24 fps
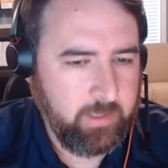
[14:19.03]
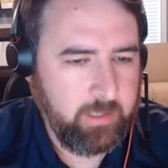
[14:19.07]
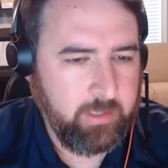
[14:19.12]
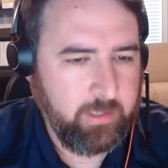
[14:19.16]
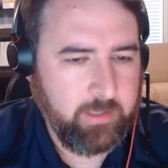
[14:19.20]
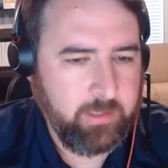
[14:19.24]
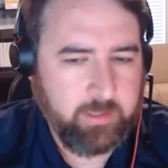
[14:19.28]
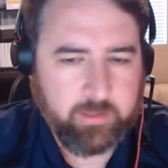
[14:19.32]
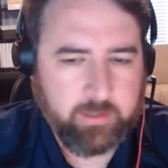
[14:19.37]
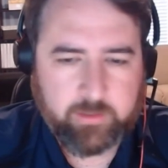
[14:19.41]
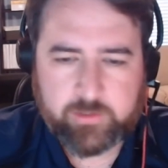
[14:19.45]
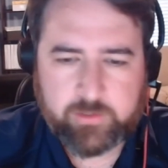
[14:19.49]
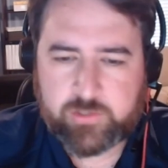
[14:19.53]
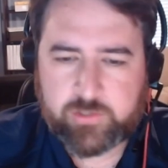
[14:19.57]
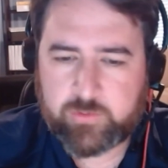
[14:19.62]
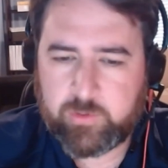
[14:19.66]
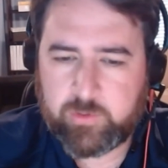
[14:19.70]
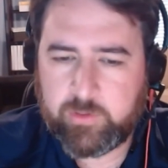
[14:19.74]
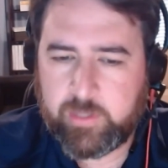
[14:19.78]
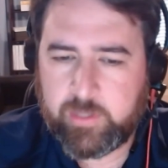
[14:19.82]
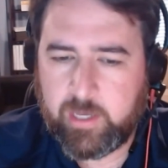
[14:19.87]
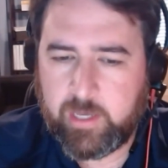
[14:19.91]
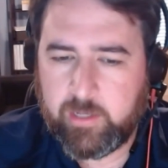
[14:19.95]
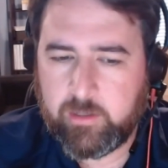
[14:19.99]
in an
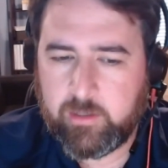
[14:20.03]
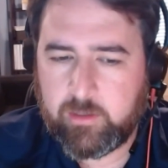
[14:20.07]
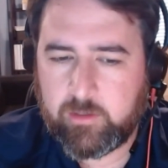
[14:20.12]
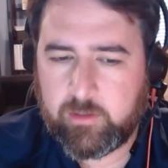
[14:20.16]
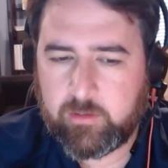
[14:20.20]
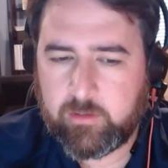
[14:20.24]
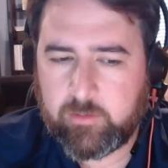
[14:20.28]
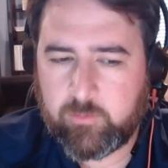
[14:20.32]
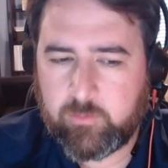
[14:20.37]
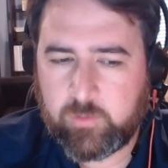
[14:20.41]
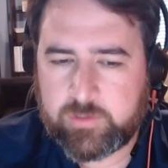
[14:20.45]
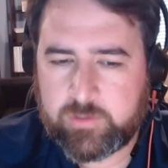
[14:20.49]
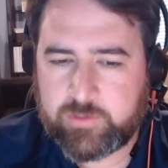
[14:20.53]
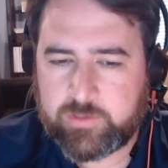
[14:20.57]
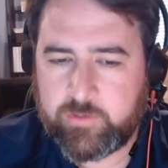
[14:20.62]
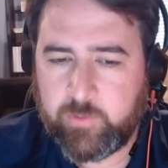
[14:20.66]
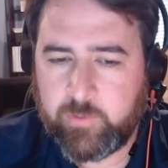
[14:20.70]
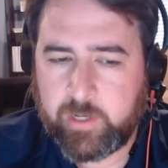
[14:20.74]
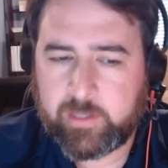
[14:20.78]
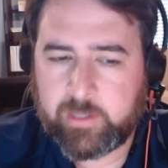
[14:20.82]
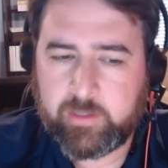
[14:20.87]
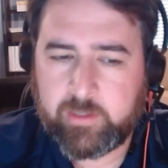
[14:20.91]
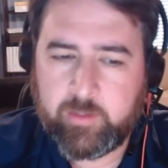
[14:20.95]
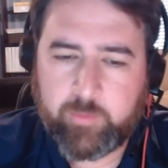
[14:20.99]
industry that was
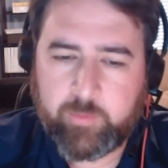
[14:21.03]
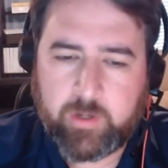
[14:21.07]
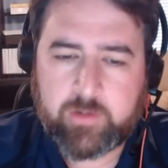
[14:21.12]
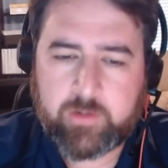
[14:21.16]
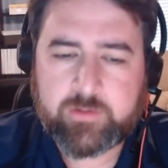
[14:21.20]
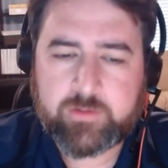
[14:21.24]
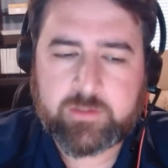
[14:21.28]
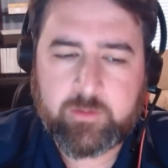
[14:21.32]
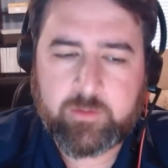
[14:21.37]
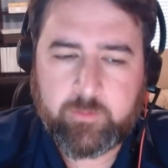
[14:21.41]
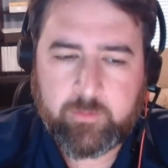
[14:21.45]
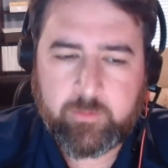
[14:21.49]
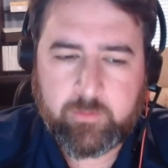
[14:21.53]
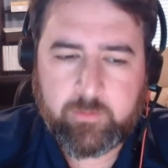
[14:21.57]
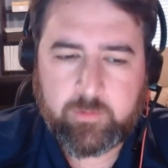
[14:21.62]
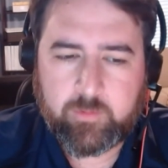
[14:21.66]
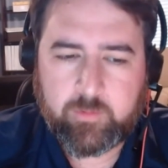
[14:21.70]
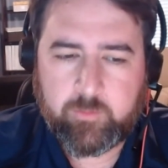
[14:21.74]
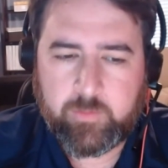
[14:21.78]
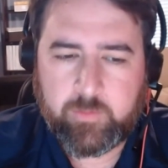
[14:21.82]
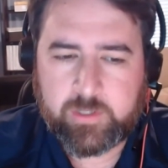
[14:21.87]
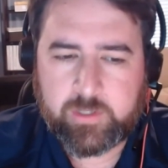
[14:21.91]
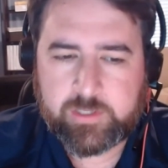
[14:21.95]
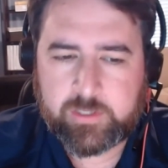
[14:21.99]
directly opposed to
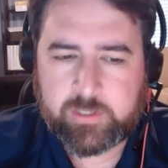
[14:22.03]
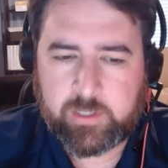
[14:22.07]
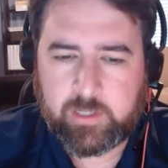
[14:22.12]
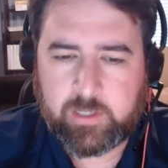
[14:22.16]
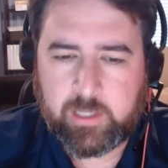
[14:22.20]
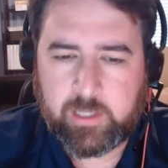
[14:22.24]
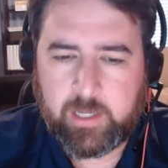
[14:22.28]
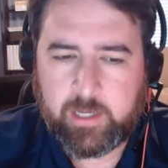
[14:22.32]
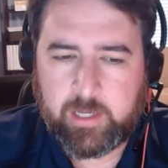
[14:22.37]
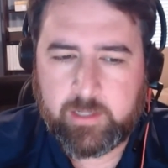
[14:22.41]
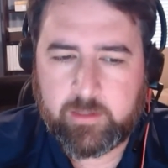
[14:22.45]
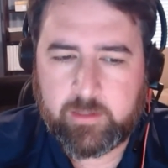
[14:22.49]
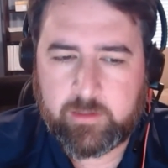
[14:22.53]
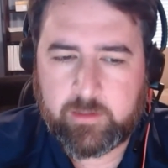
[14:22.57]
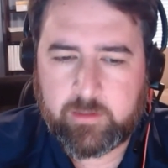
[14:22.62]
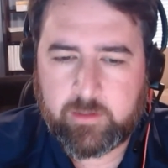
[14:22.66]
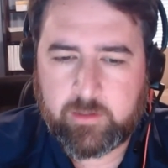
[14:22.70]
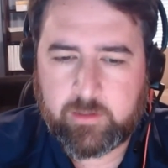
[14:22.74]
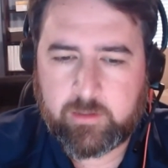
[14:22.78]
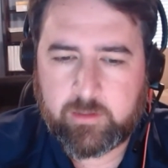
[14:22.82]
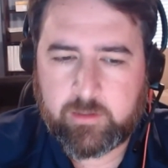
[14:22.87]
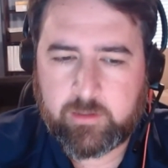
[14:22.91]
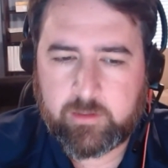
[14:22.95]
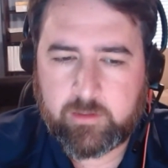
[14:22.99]
mission aligned,
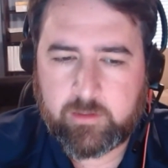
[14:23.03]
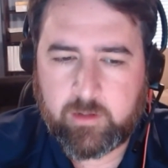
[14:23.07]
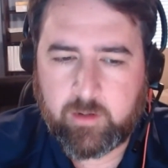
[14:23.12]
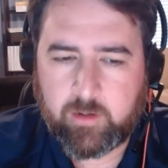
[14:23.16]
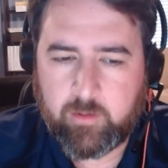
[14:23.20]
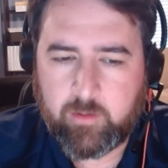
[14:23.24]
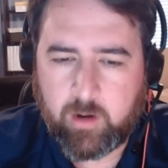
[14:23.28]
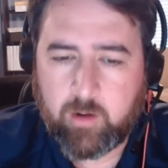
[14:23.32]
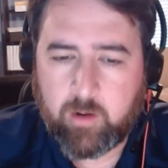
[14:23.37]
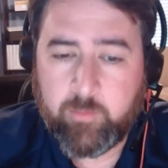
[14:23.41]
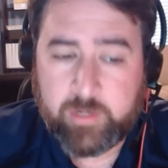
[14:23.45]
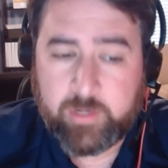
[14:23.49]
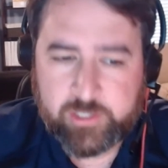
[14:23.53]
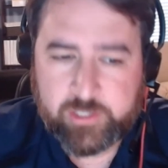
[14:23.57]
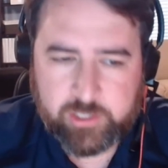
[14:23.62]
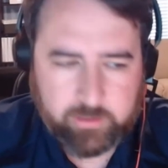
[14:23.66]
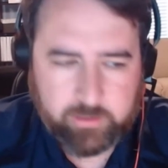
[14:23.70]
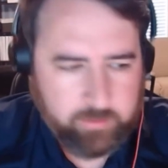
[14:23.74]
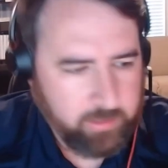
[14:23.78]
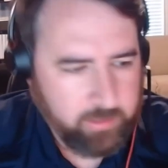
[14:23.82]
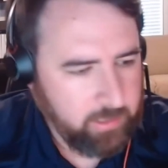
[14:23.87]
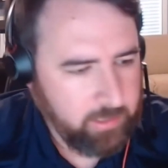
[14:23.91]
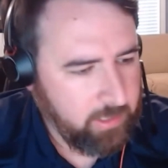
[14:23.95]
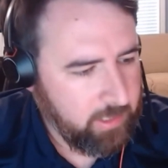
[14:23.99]
our
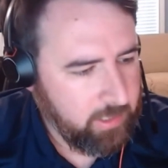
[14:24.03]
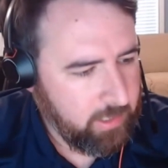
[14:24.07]
mission.